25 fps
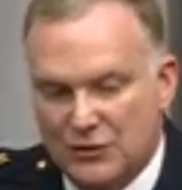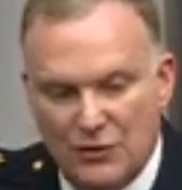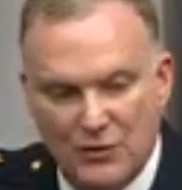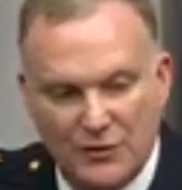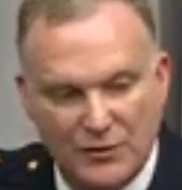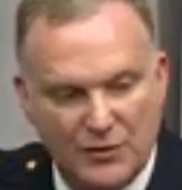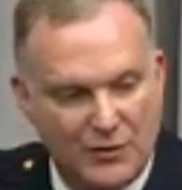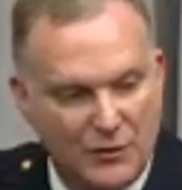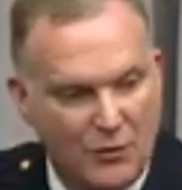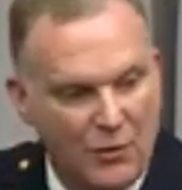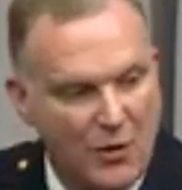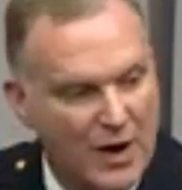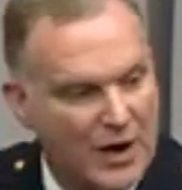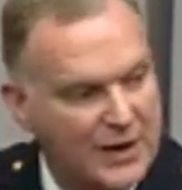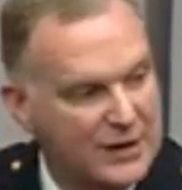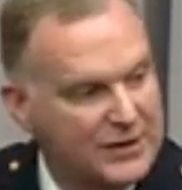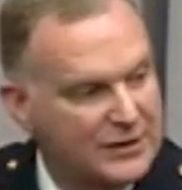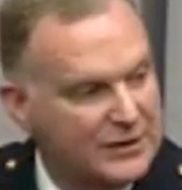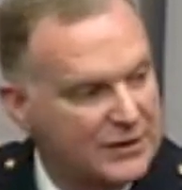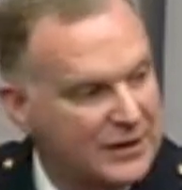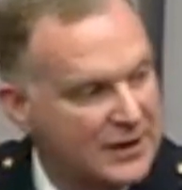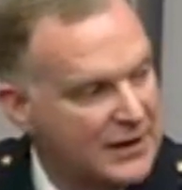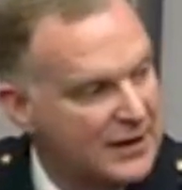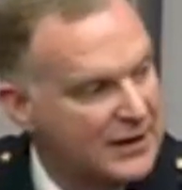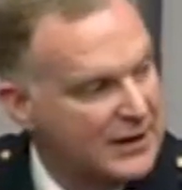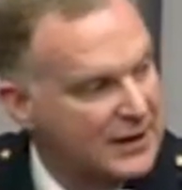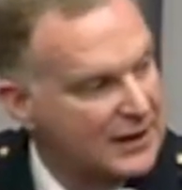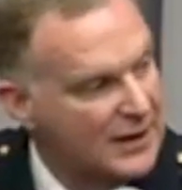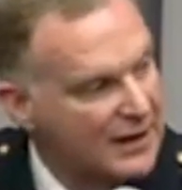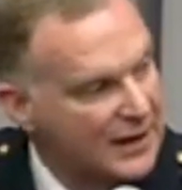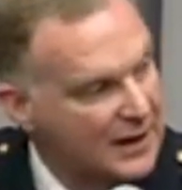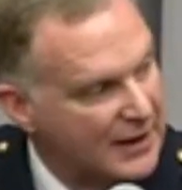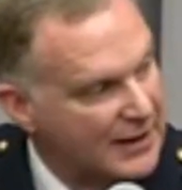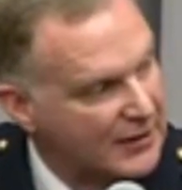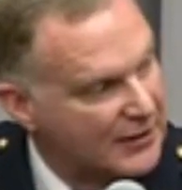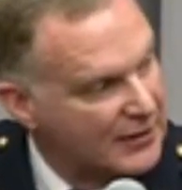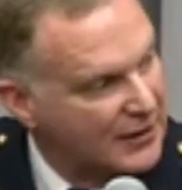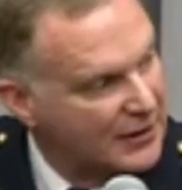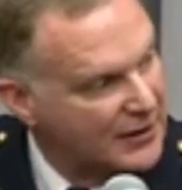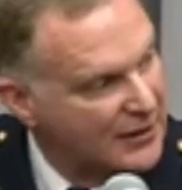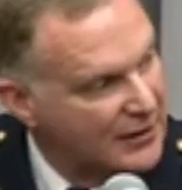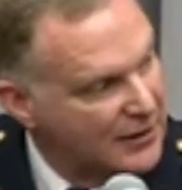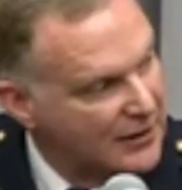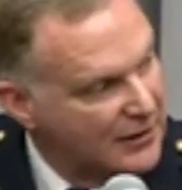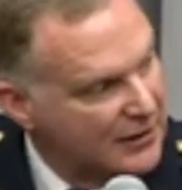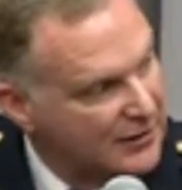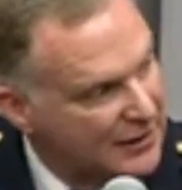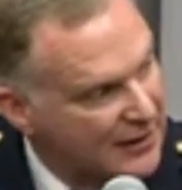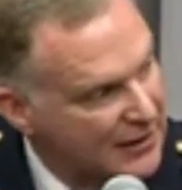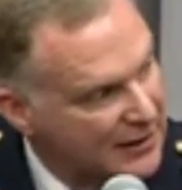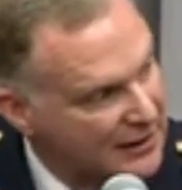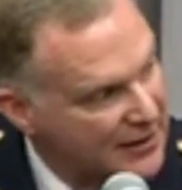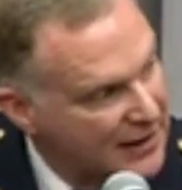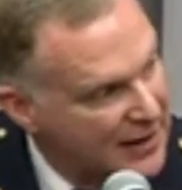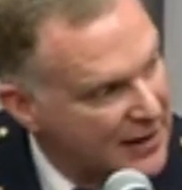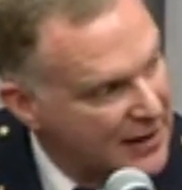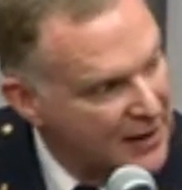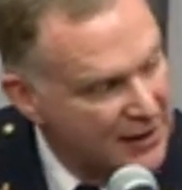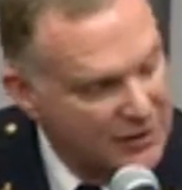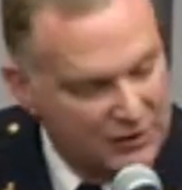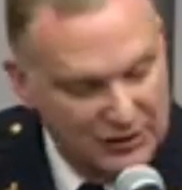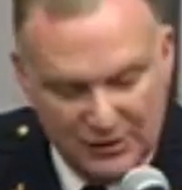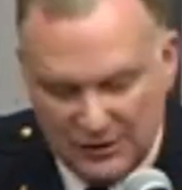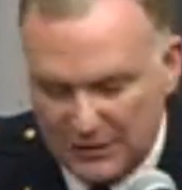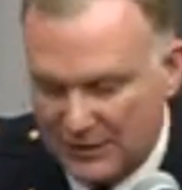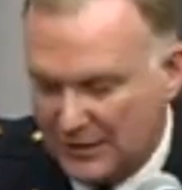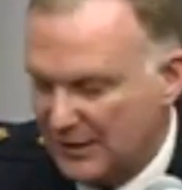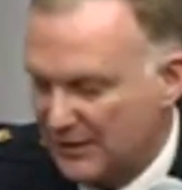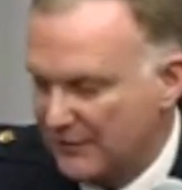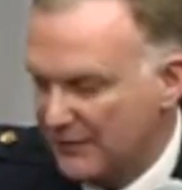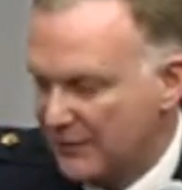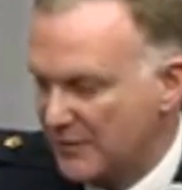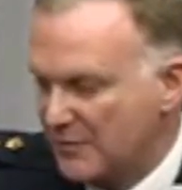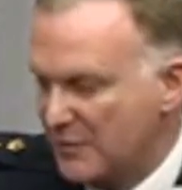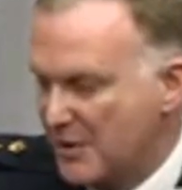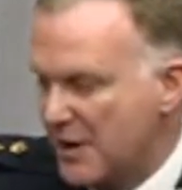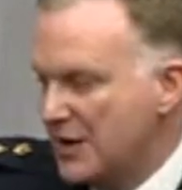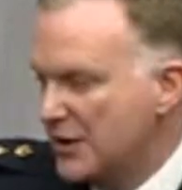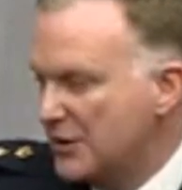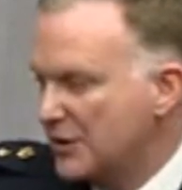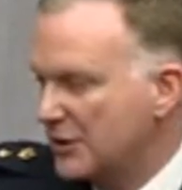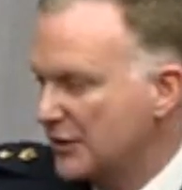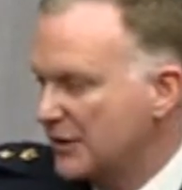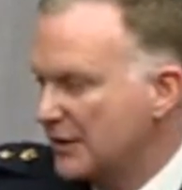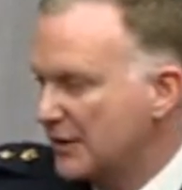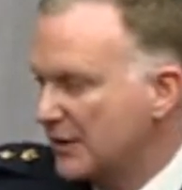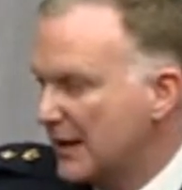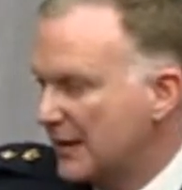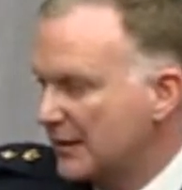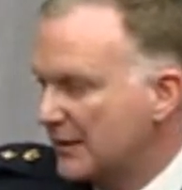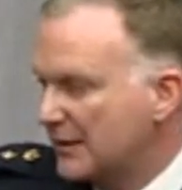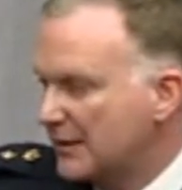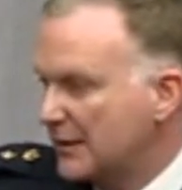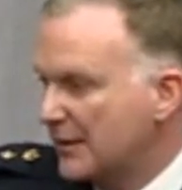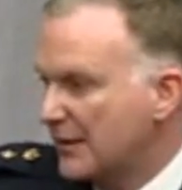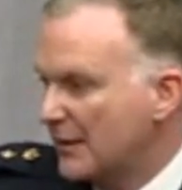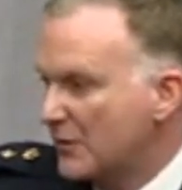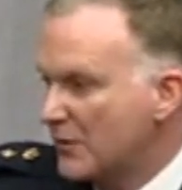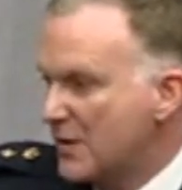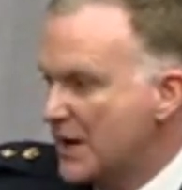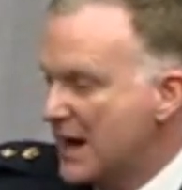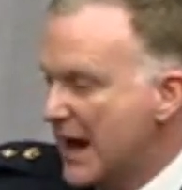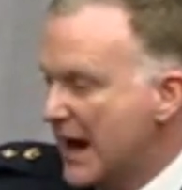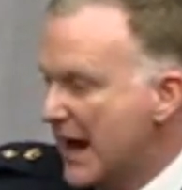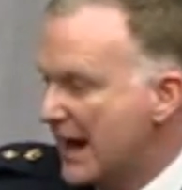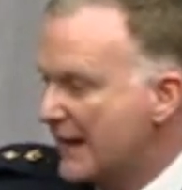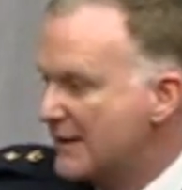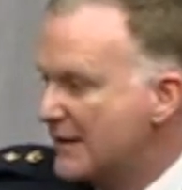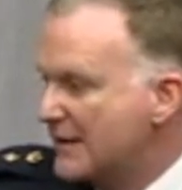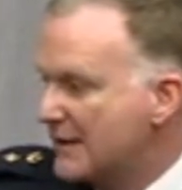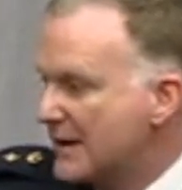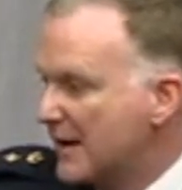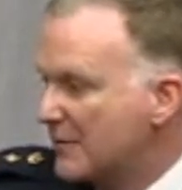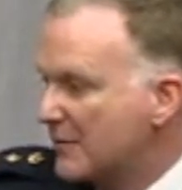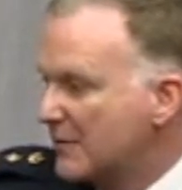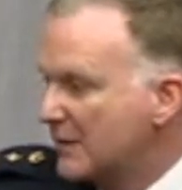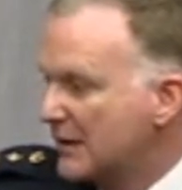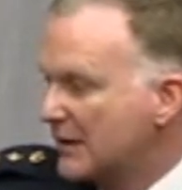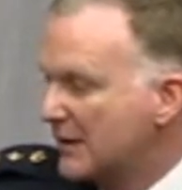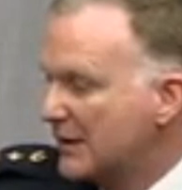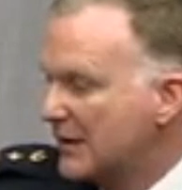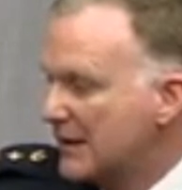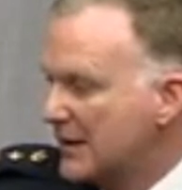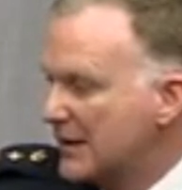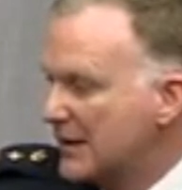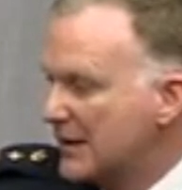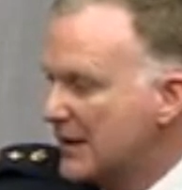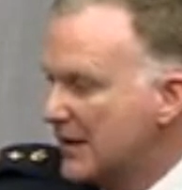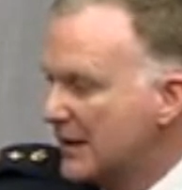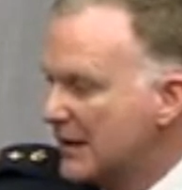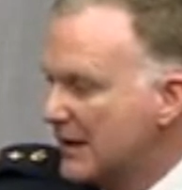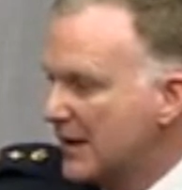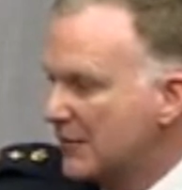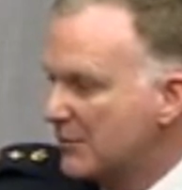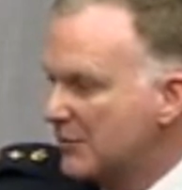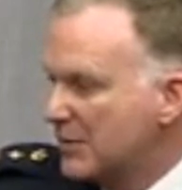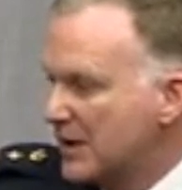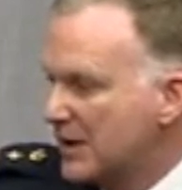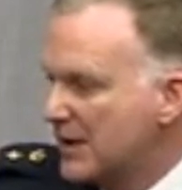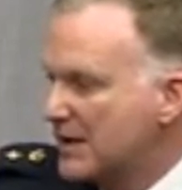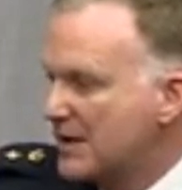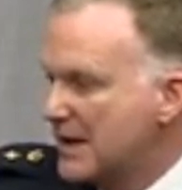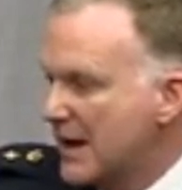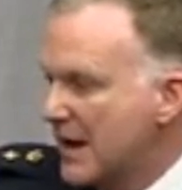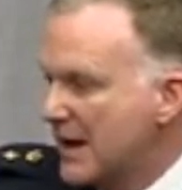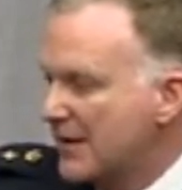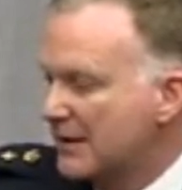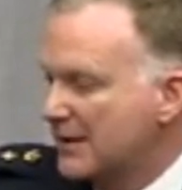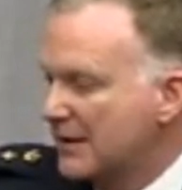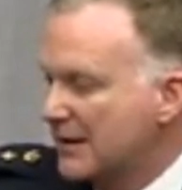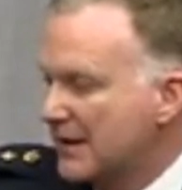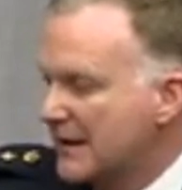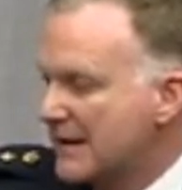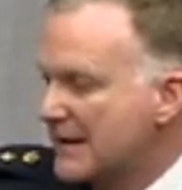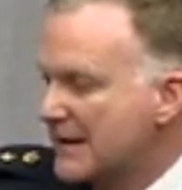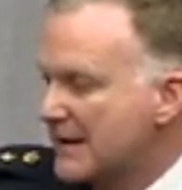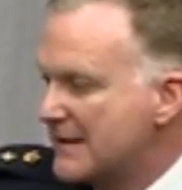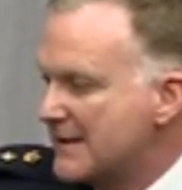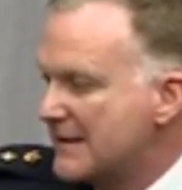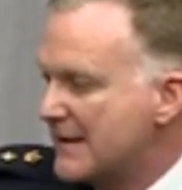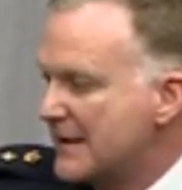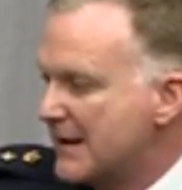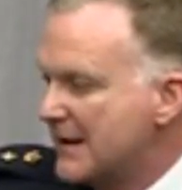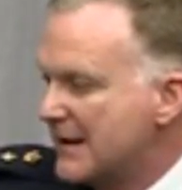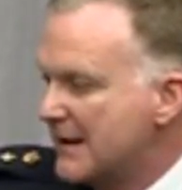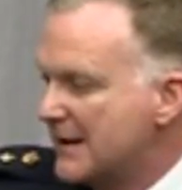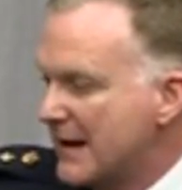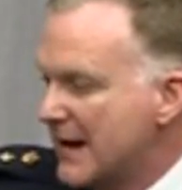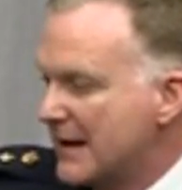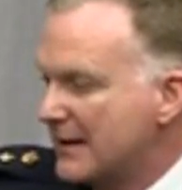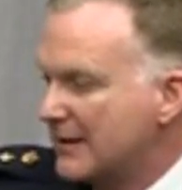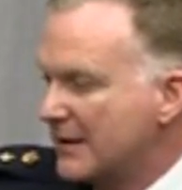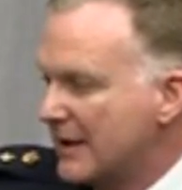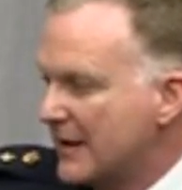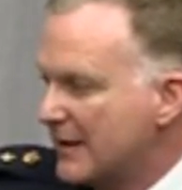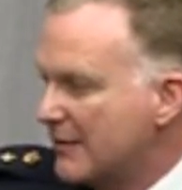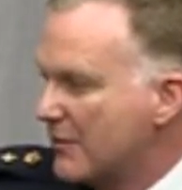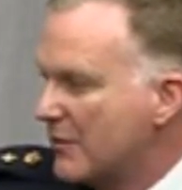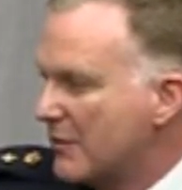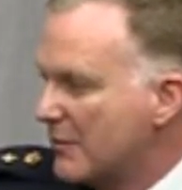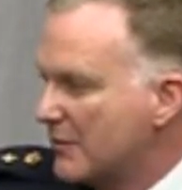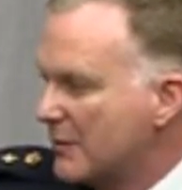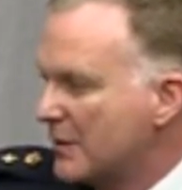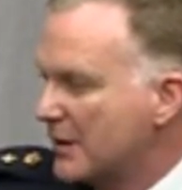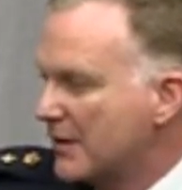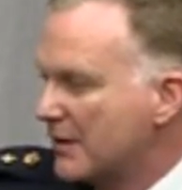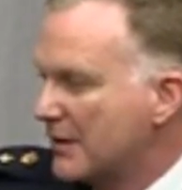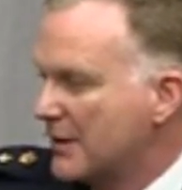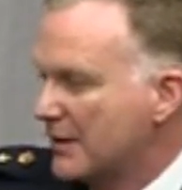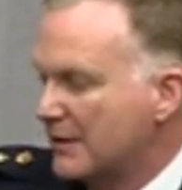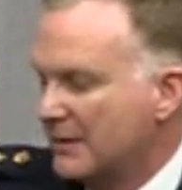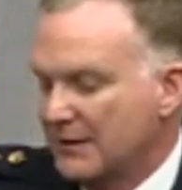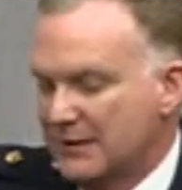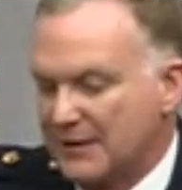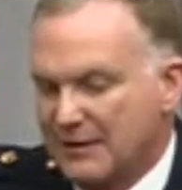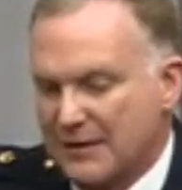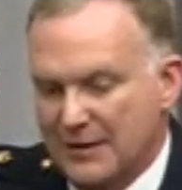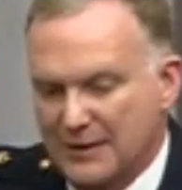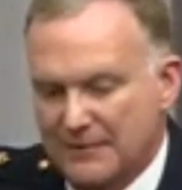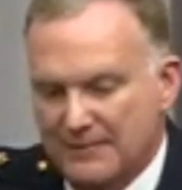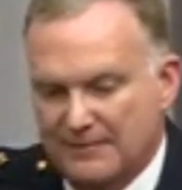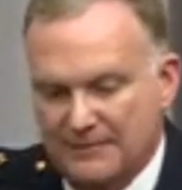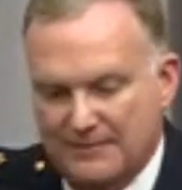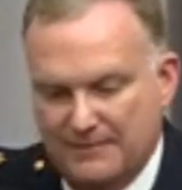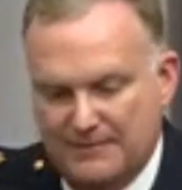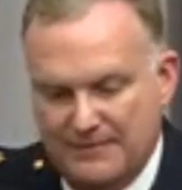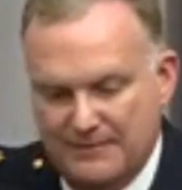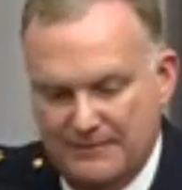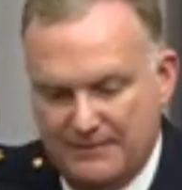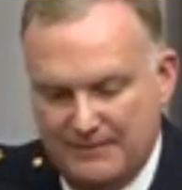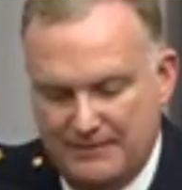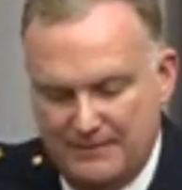So there was clear indications and information that we had the gunman pinned down in that Glenholme area at the time.